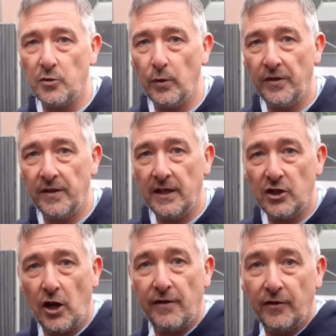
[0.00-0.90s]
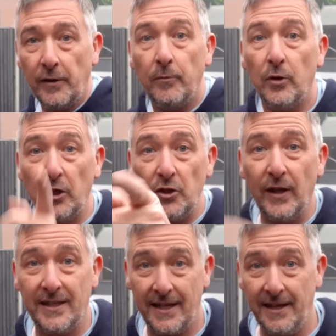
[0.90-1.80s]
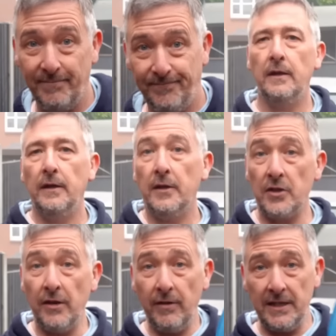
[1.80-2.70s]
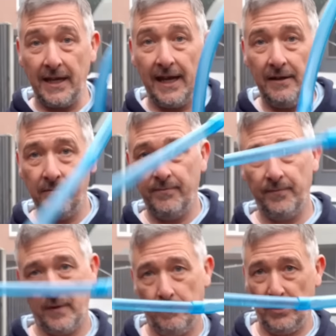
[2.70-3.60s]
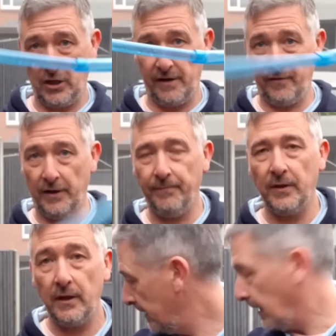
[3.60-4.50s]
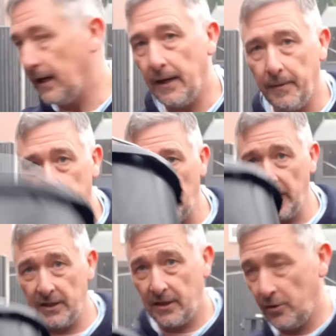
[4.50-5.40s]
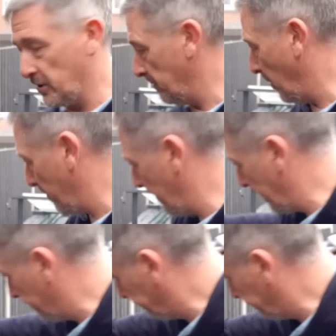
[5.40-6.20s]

with the siphoner. We're going to do that today. So here it is again, my siphoner. Bucket goes in the bottom here